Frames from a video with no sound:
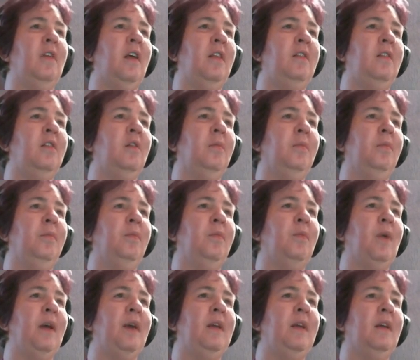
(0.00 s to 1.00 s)
No
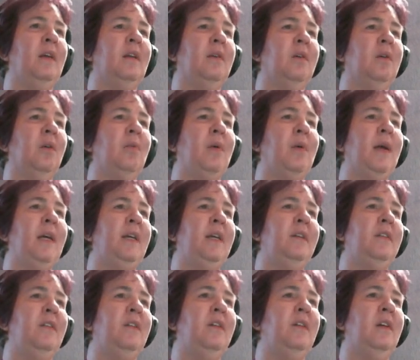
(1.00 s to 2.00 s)
white, yellow or
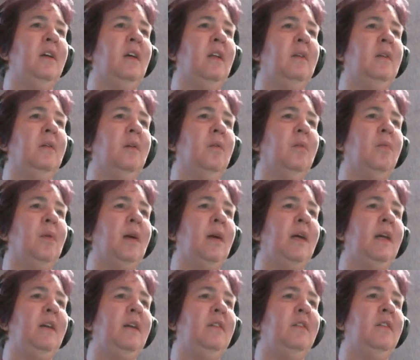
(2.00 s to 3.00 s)
white, yellow or
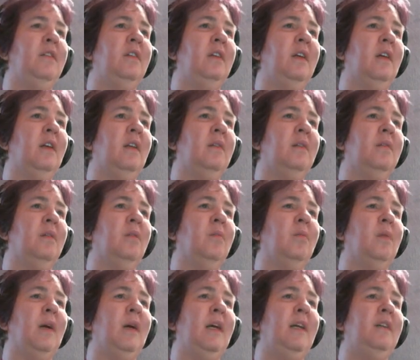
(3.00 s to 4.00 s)
white, yellow or
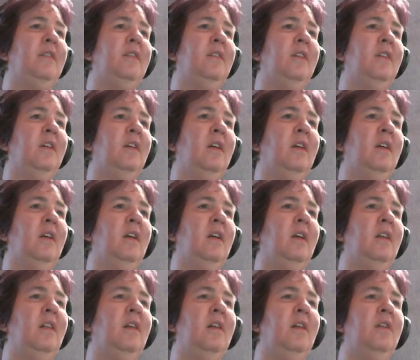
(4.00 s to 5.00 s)
white.
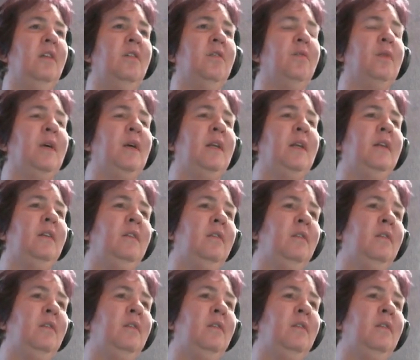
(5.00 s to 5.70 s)
There's one.